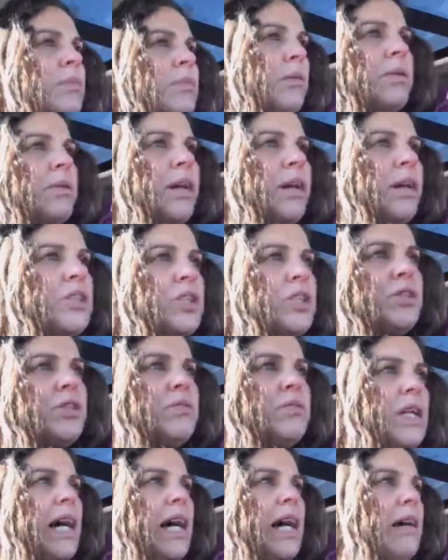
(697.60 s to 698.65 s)
Maybe I should
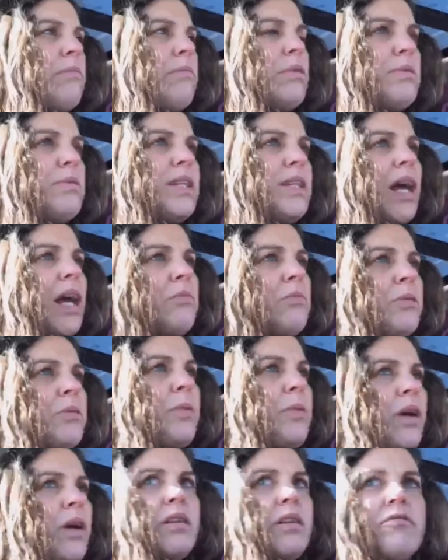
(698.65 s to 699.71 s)
do that. Maybe that'll
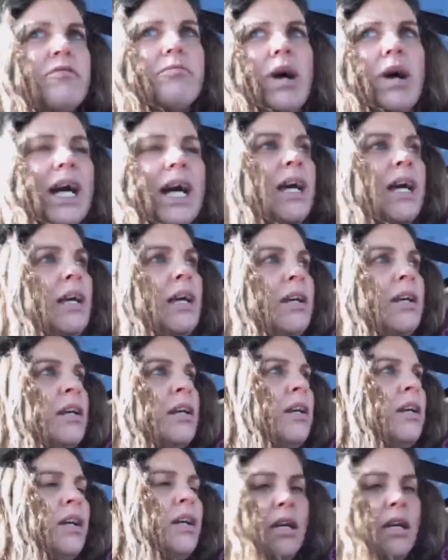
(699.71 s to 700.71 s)
be part of my